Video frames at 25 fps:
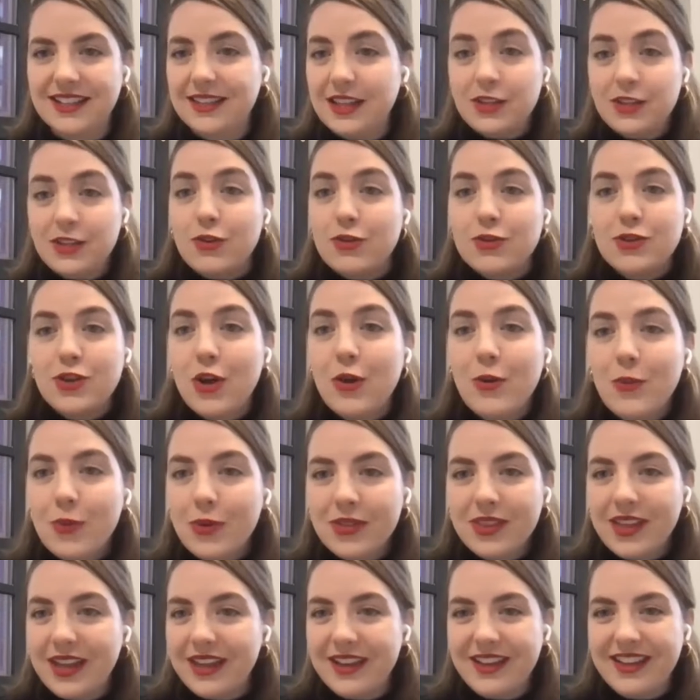They don't know
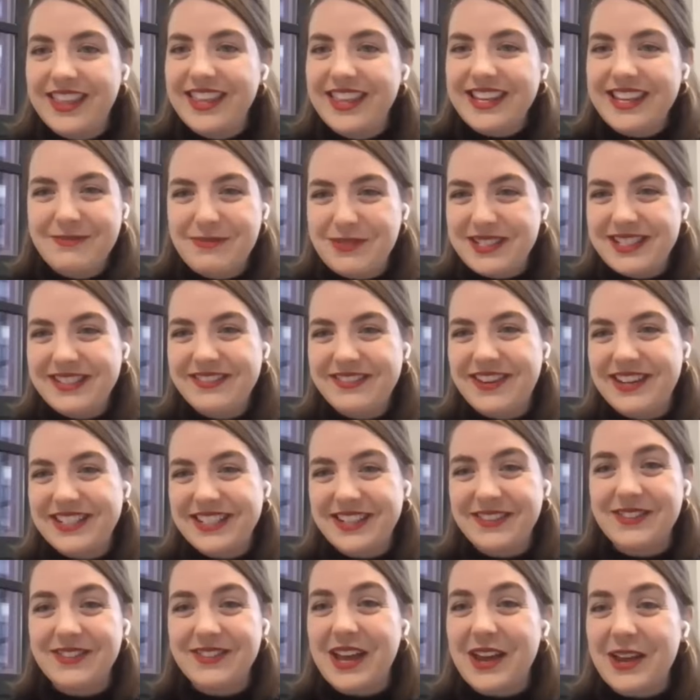what the EPC
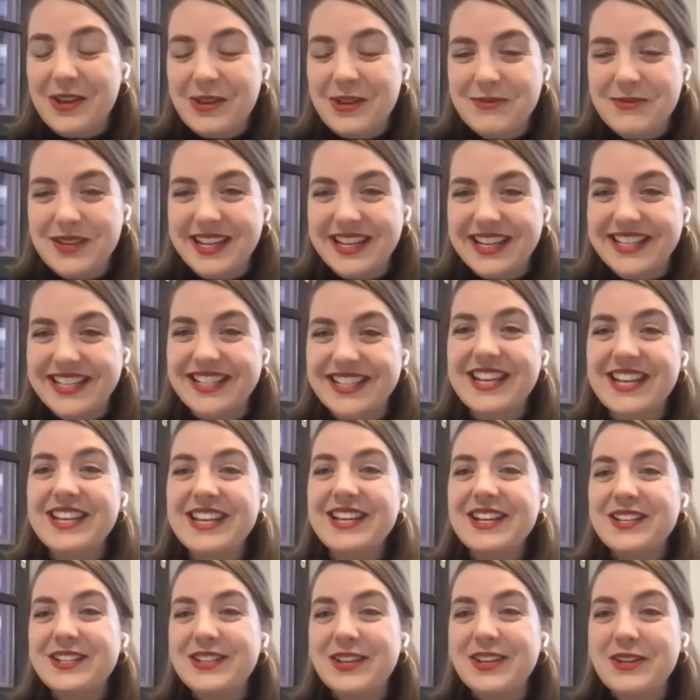rating of their home is.
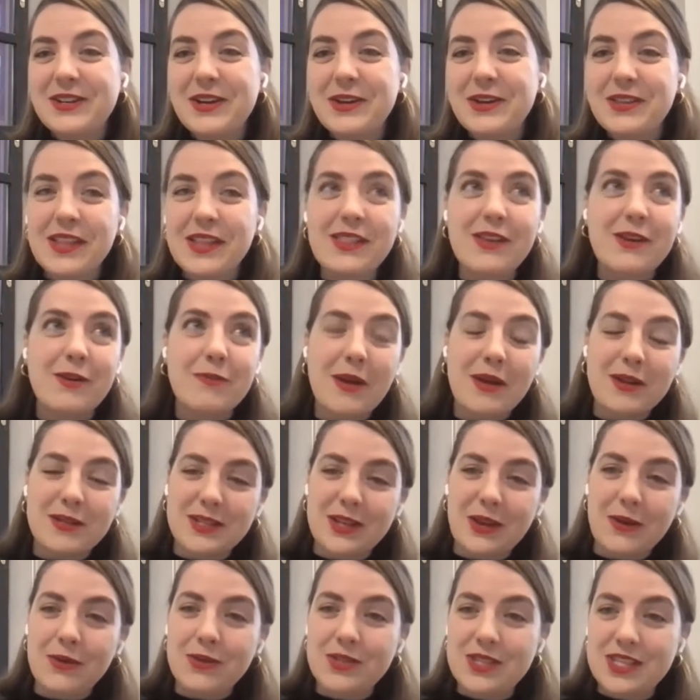So, you know, then they're about
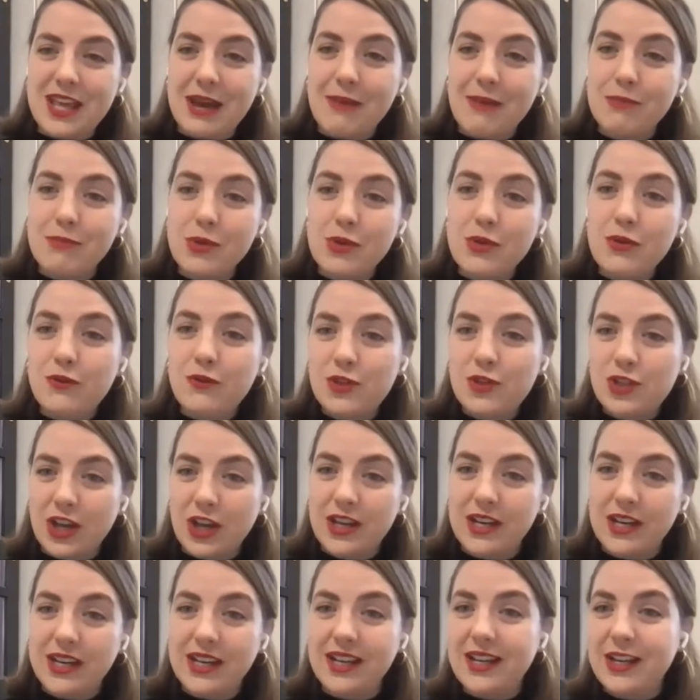to go onto that move
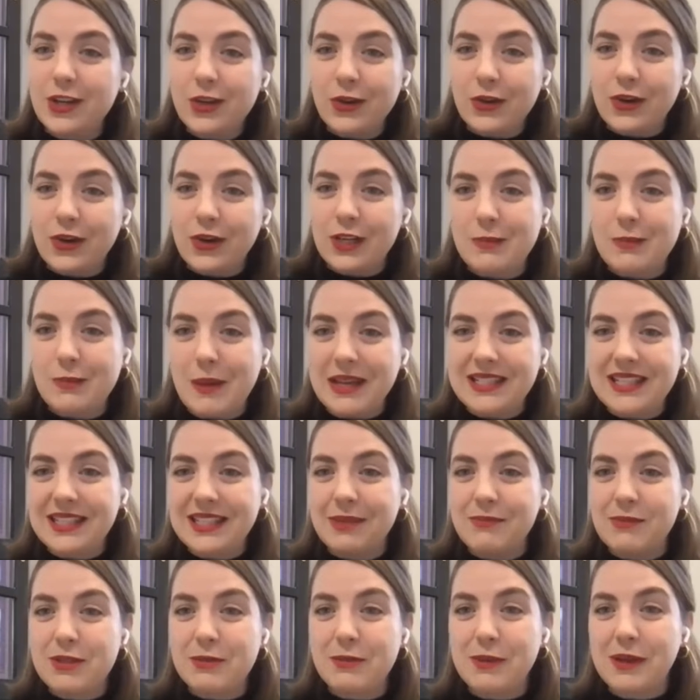journey, and you're
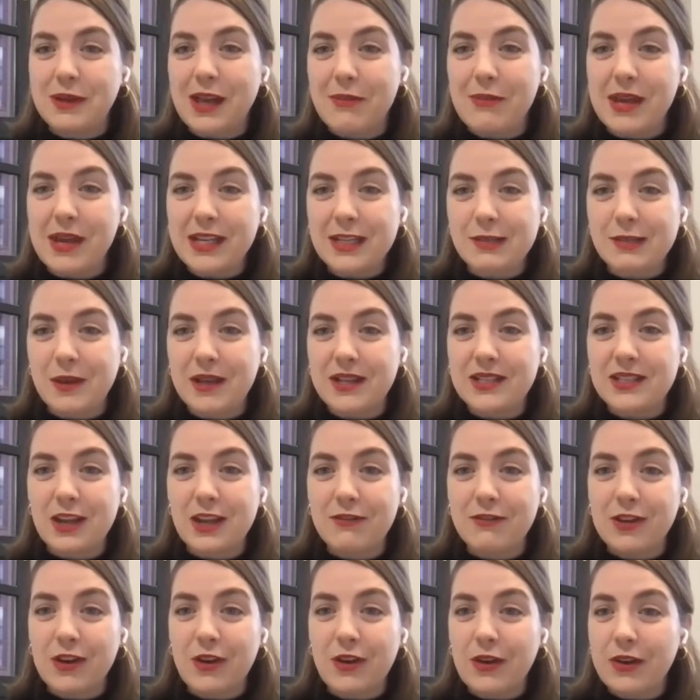expecting them to become experts
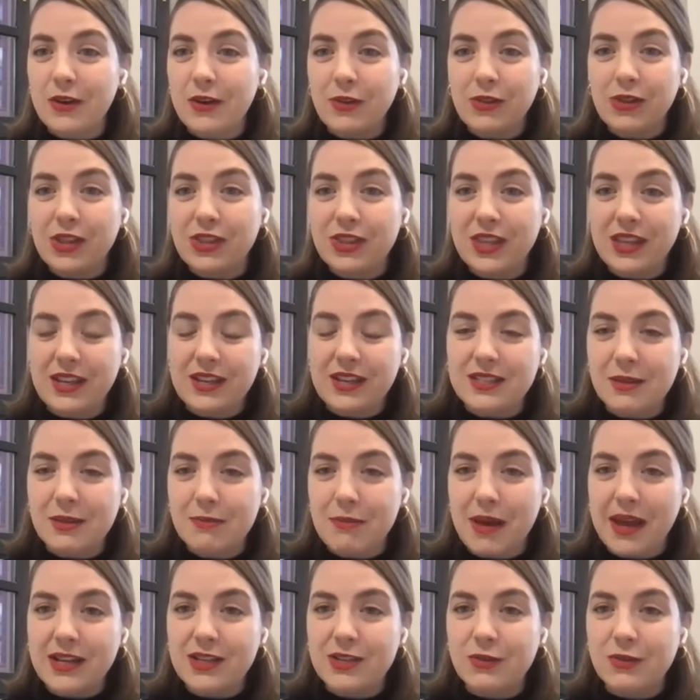overnight on the things
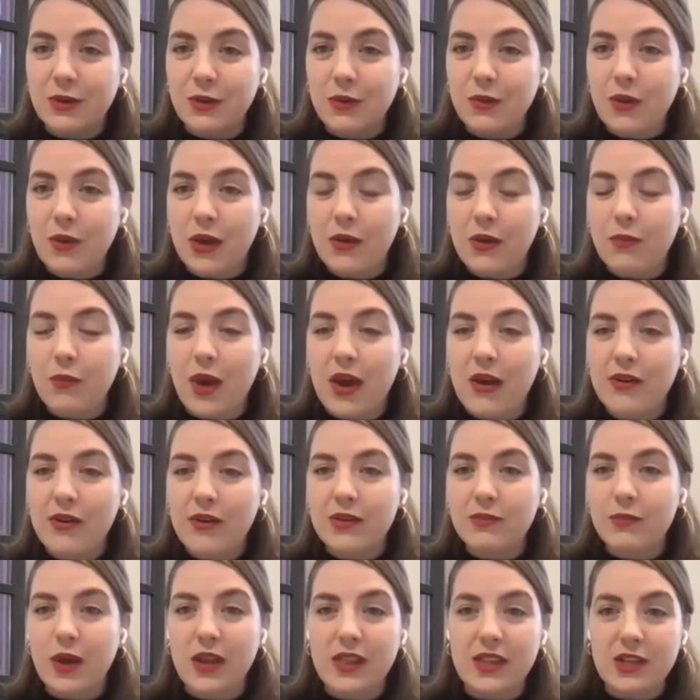that matter and
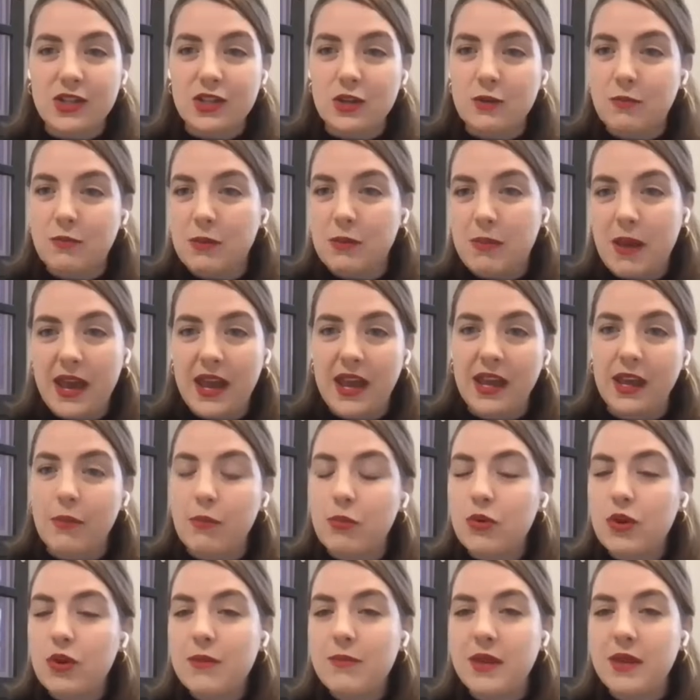where they should be paying a
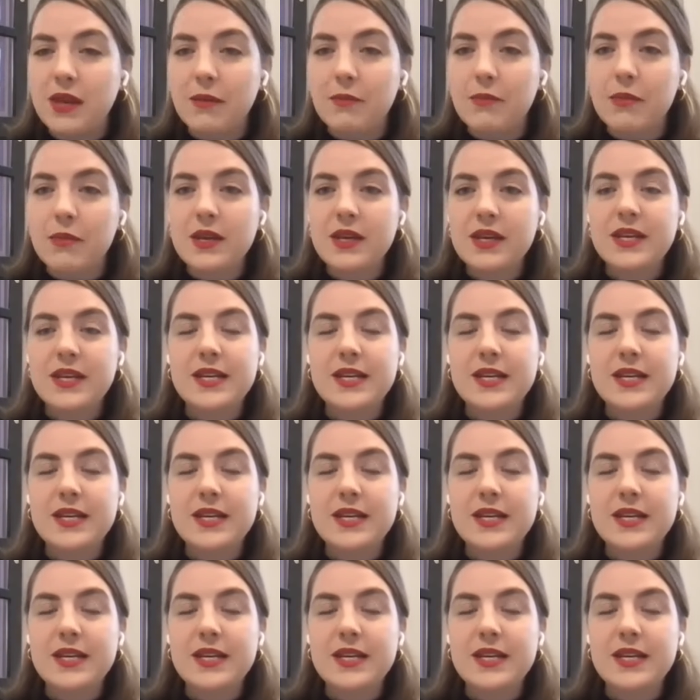premium.